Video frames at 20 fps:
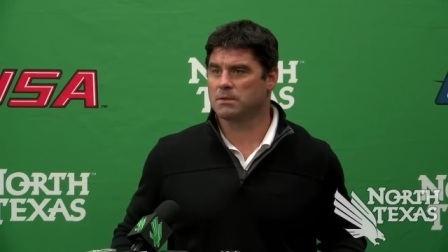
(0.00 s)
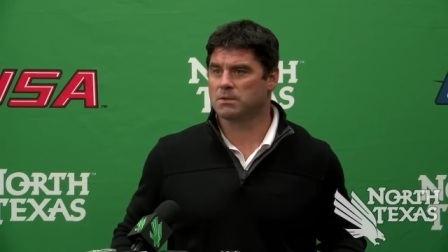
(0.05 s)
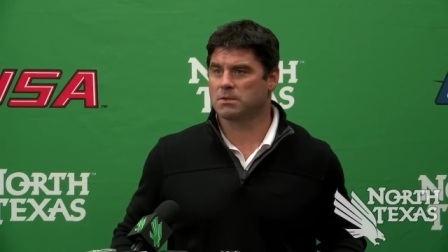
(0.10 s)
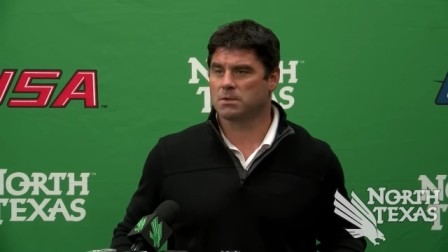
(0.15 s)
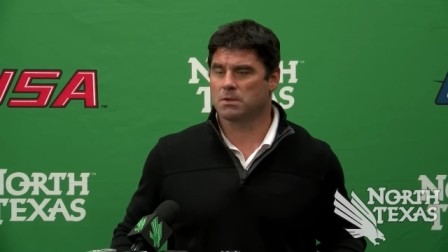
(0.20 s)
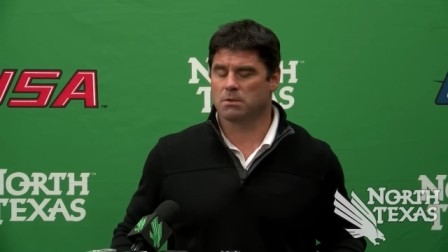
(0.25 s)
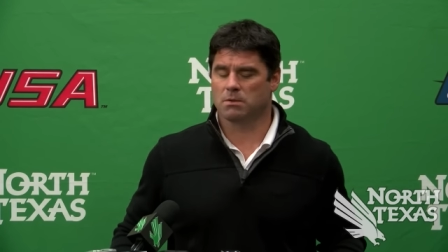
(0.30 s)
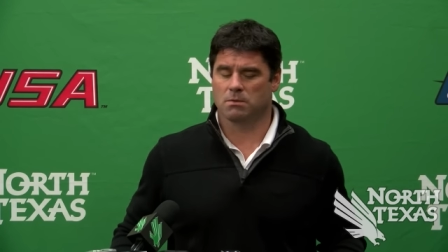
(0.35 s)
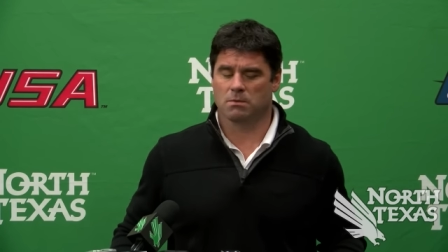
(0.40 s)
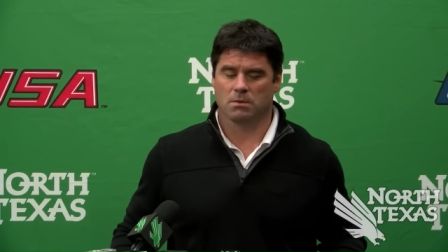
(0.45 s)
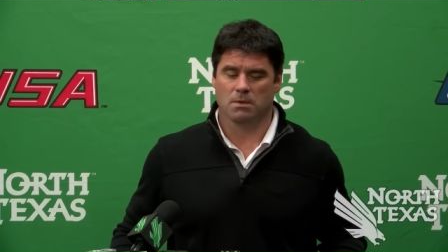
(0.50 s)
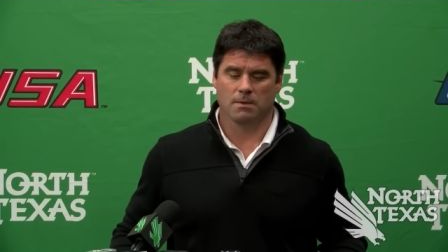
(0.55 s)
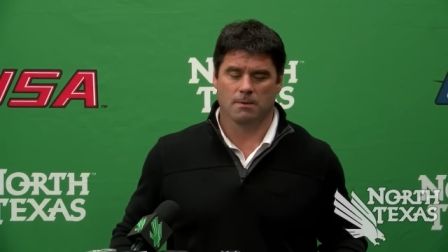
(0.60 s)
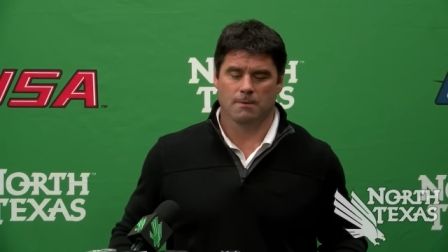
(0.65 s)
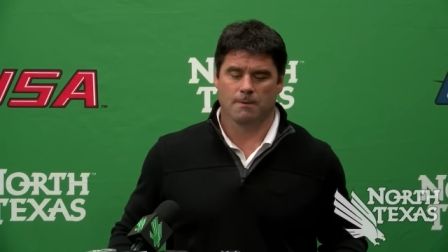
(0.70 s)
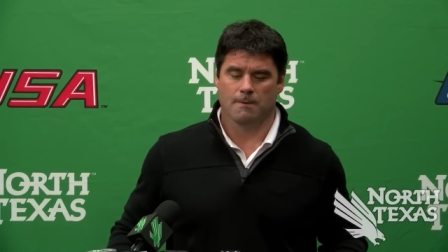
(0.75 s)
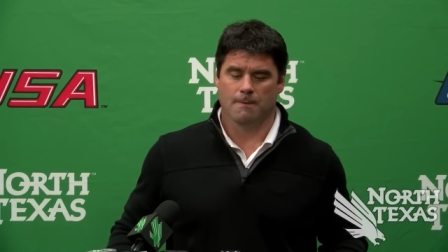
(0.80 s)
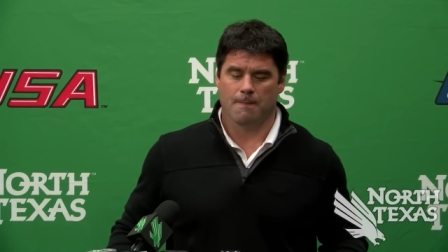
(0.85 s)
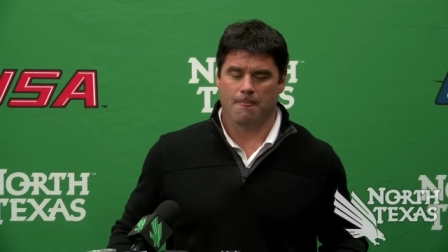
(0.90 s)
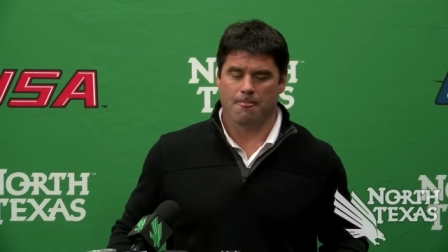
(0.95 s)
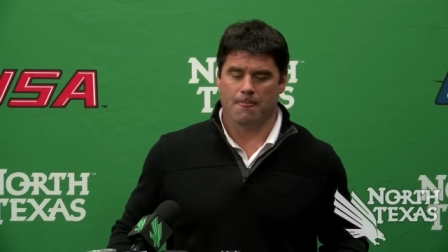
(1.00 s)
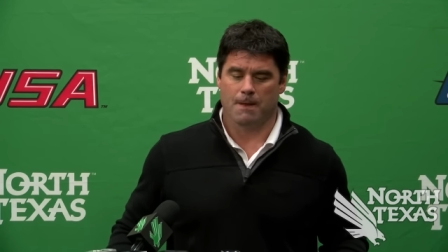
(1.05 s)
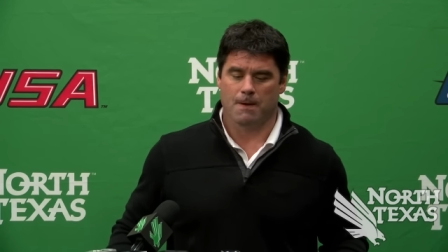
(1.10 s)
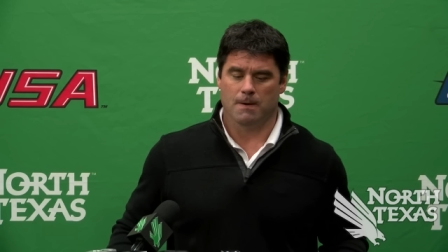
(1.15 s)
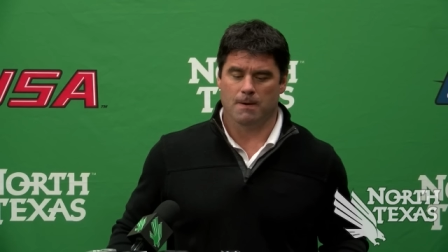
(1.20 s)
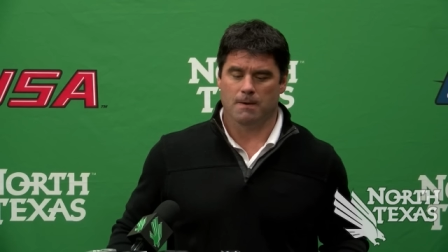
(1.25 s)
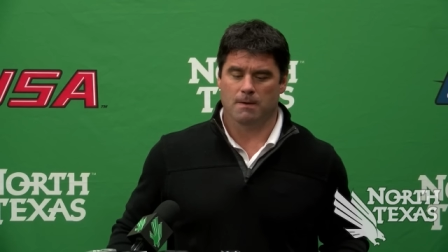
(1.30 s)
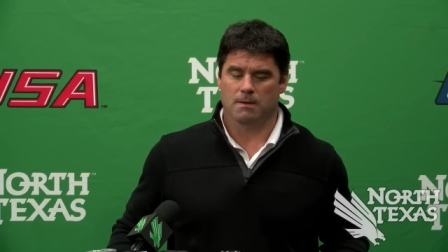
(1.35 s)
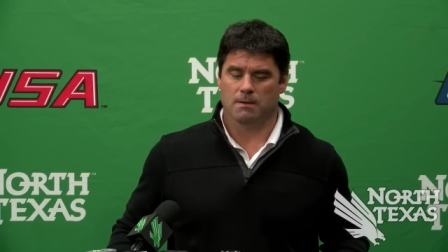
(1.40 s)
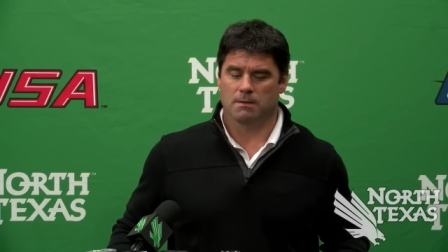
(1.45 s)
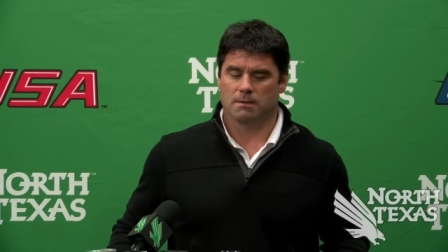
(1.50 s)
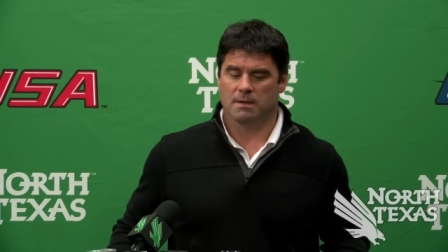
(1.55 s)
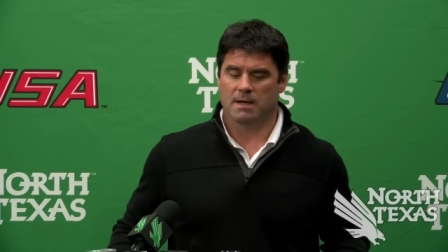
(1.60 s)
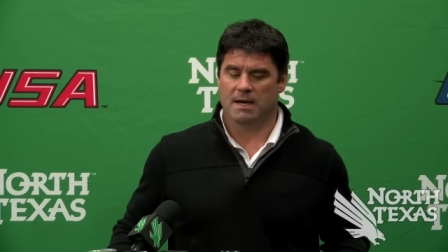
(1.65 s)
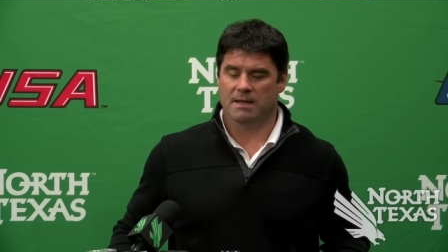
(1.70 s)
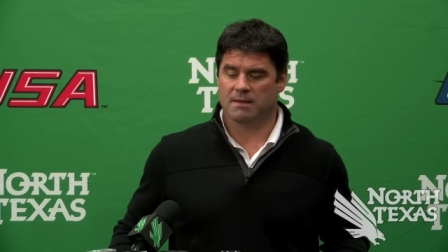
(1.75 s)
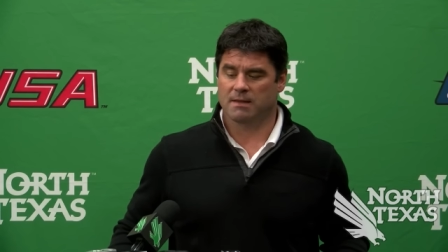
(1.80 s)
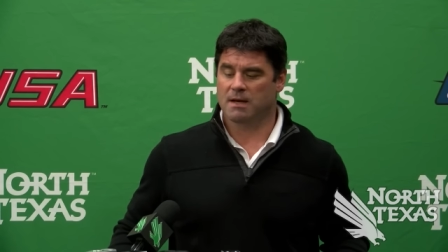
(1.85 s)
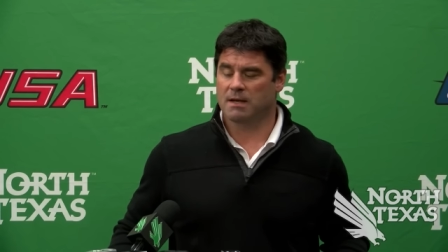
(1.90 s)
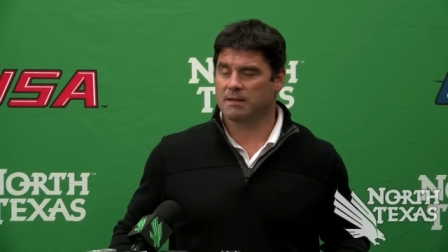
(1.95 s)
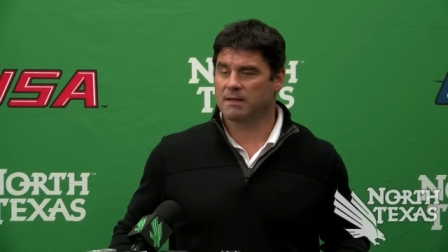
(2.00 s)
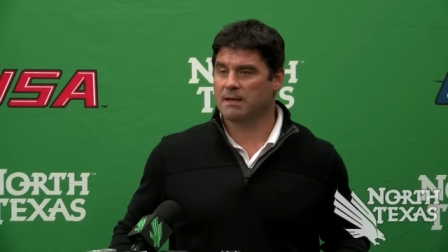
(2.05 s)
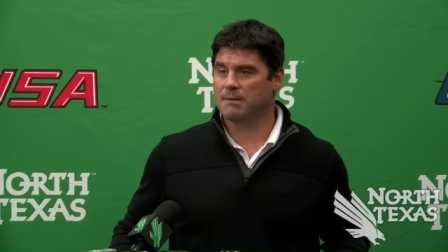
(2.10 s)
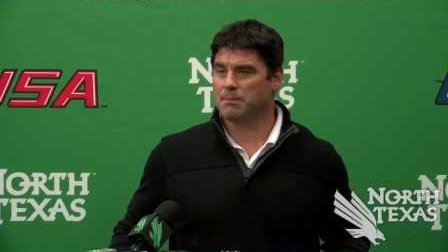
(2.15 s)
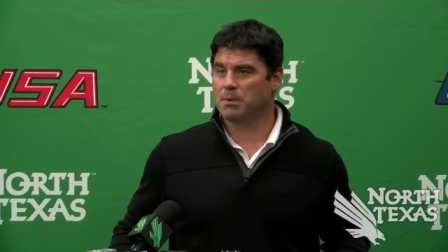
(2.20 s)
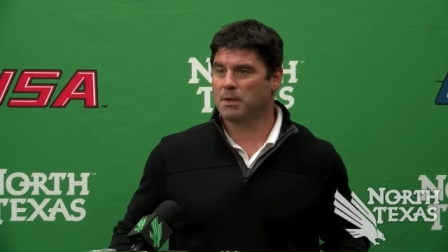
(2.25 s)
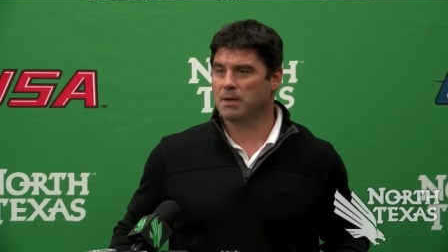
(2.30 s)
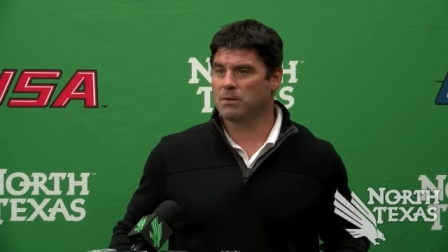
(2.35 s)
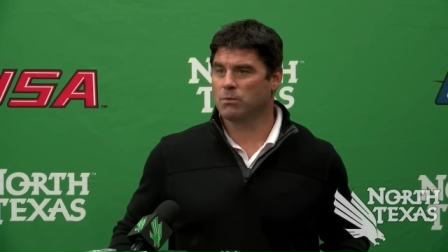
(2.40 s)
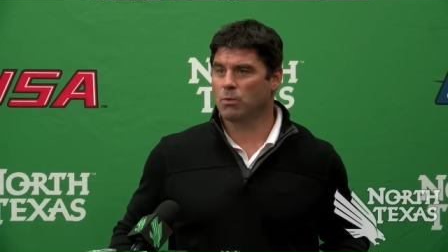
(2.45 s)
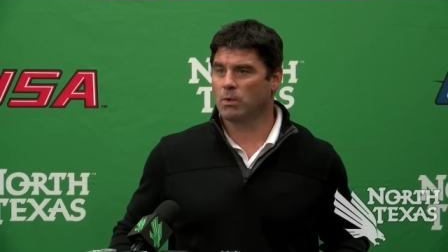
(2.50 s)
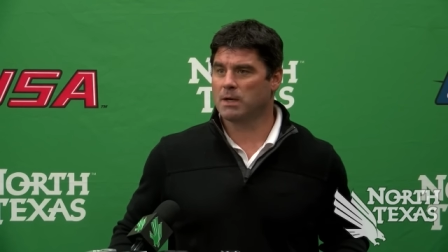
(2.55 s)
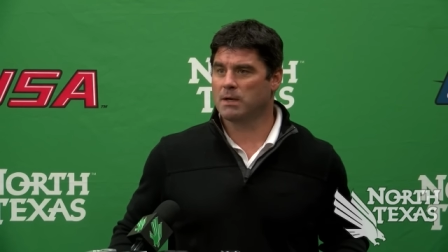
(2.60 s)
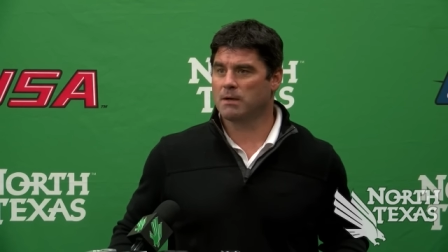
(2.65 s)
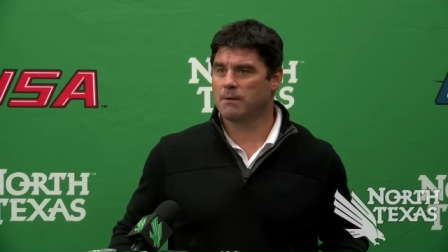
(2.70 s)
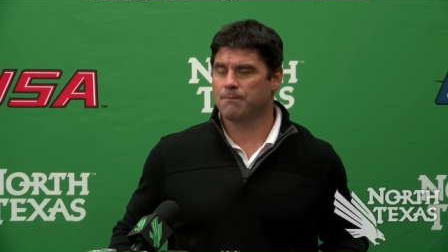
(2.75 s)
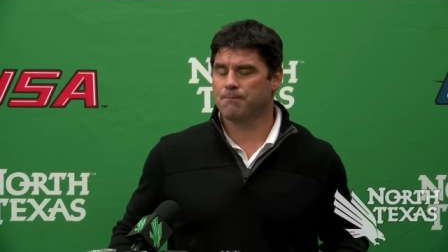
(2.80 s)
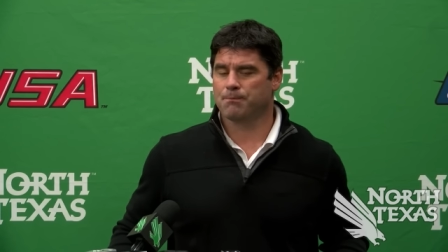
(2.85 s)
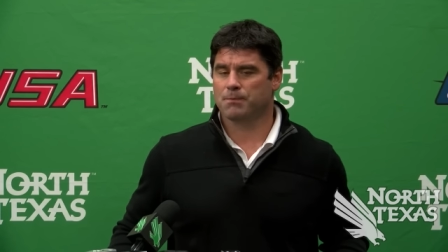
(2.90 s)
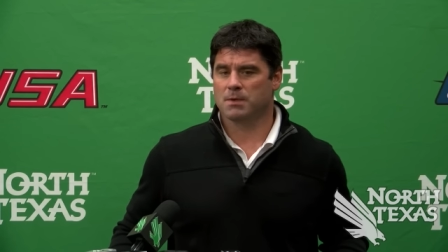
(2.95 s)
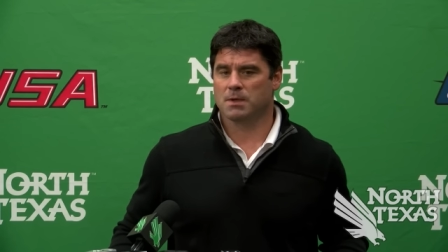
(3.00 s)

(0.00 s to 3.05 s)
So uh, I thought they played well.